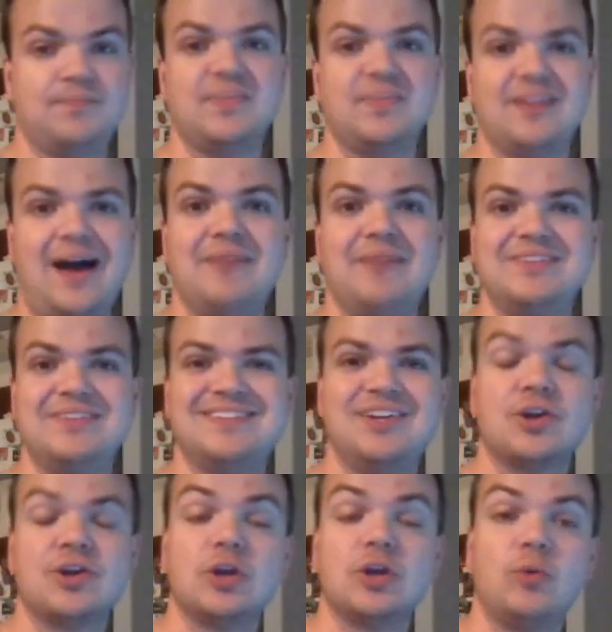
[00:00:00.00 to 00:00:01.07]
obviously,
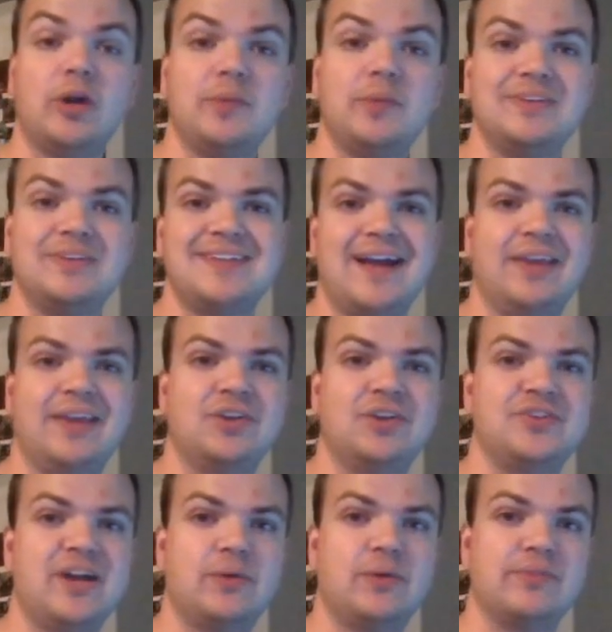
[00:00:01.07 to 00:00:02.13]
you're going to want to be stacking your
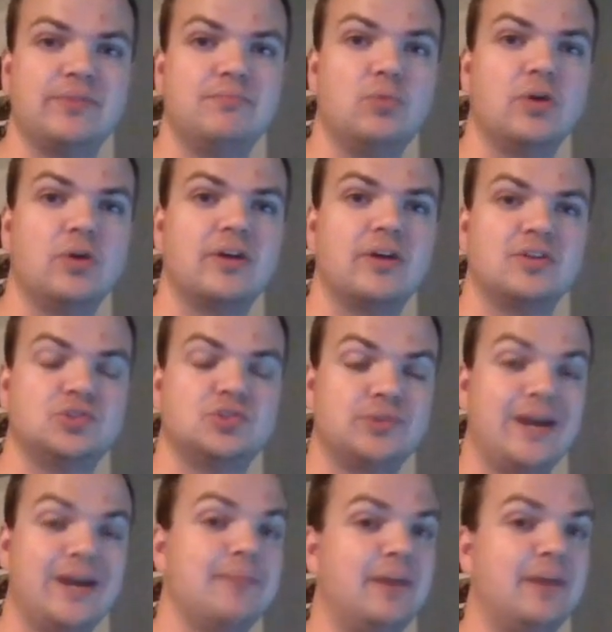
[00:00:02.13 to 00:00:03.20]
deck with more
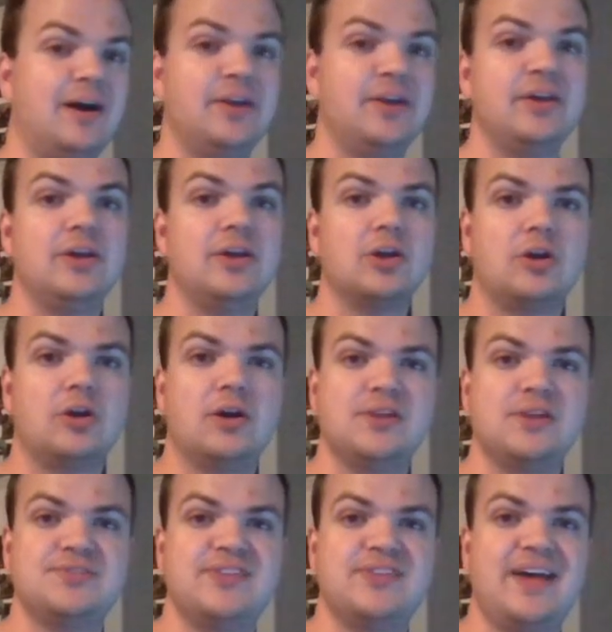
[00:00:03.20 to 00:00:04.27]
Dramon
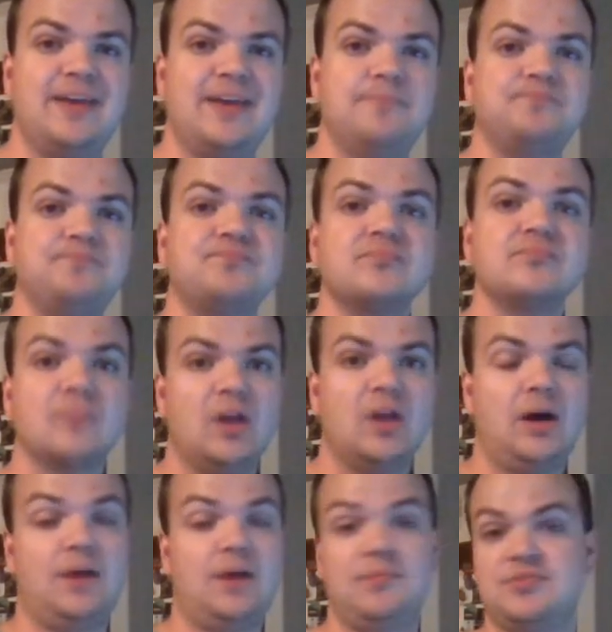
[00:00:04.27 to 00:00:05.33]
cards than
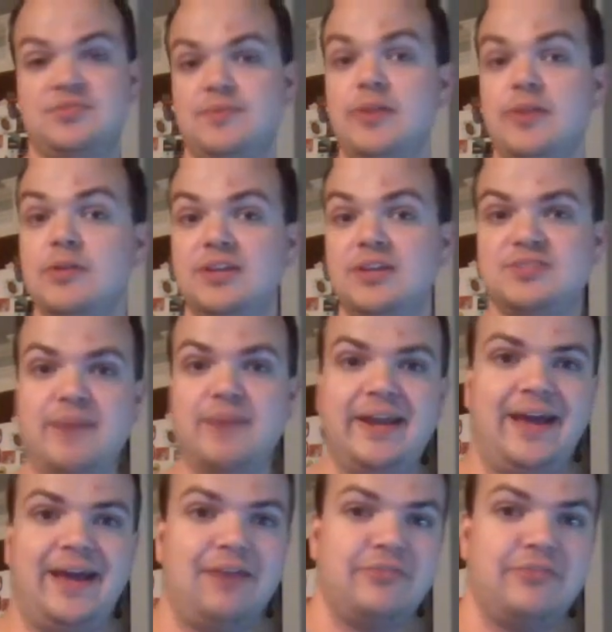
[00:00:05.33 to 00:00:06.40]
some other lists might
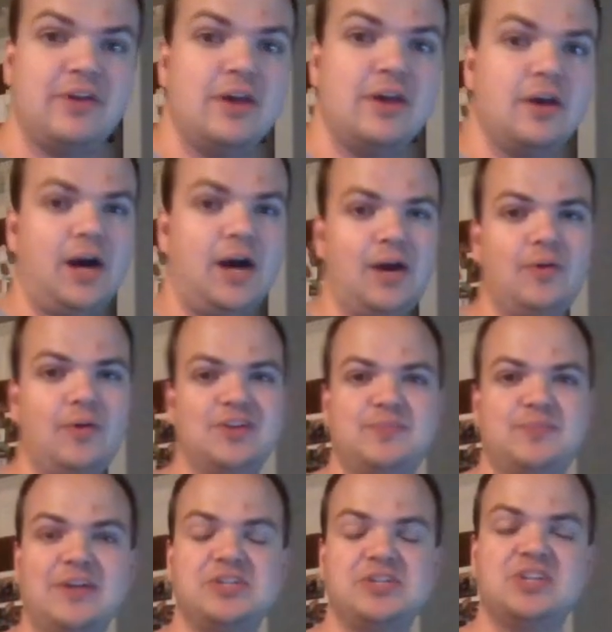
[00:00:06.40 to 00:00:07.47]
have,
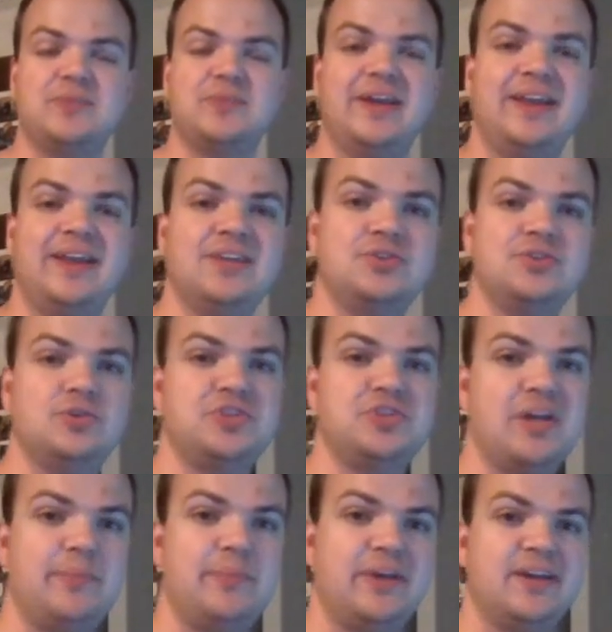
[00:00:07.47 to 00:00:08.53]
especially as we get into
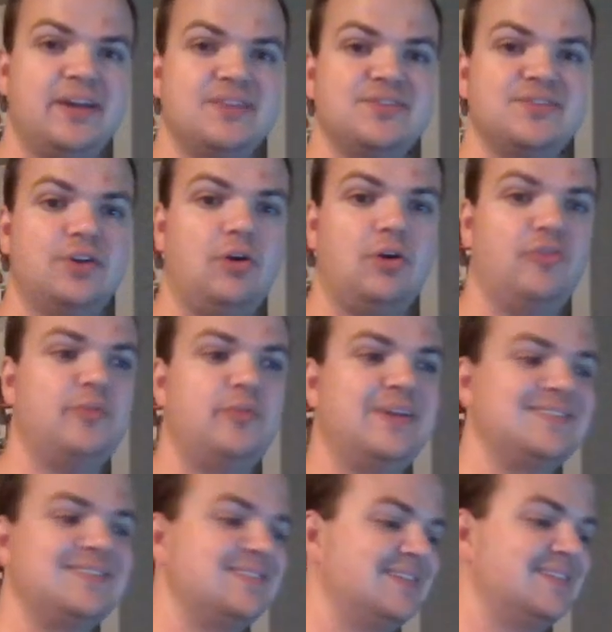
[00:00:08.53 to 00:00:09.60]
champions and
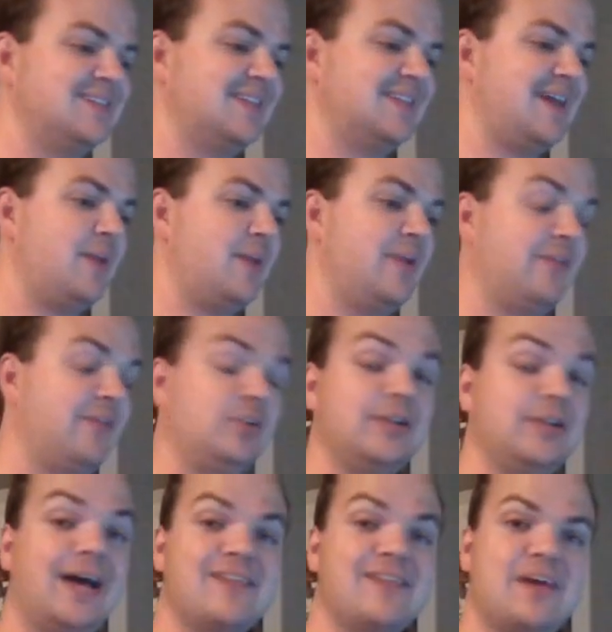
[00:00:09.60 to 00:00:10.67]
ultimates and things like that. We have a
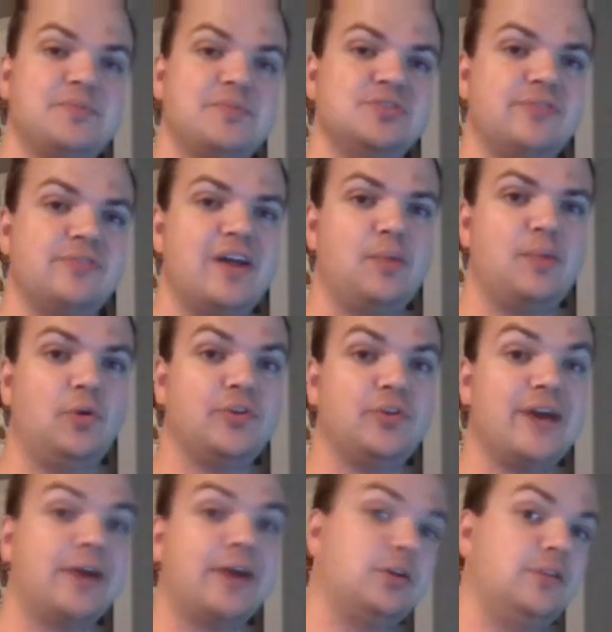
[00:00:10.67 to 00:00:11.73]
lot of options available.
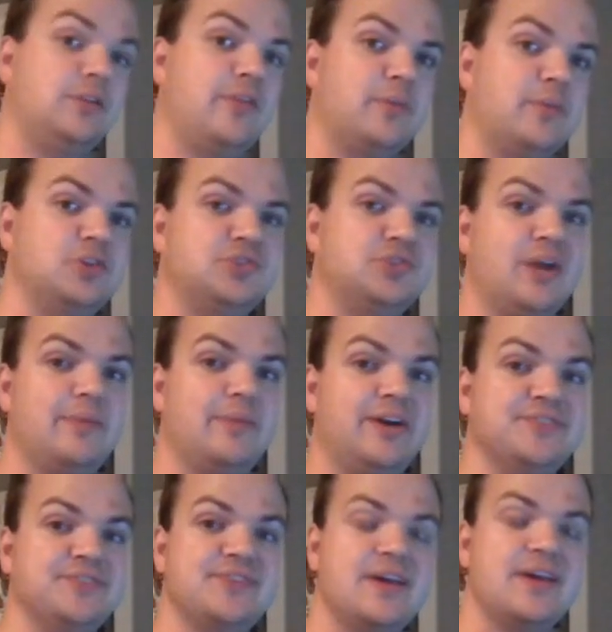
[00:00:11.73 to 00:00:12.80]
Not all of them are
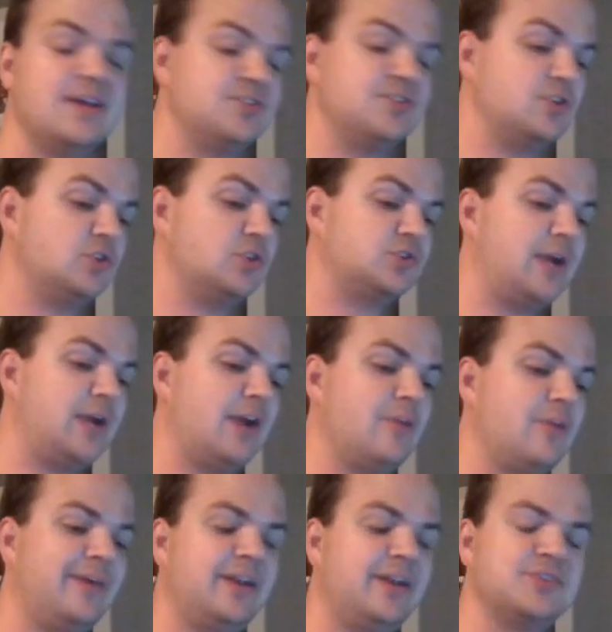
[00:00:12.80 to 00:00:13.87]
Dramons. So
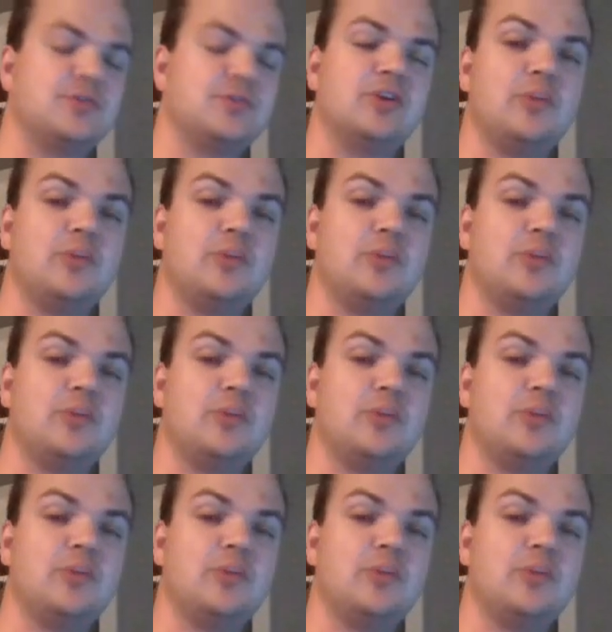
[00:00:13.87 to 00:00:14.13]
Dracomon is going to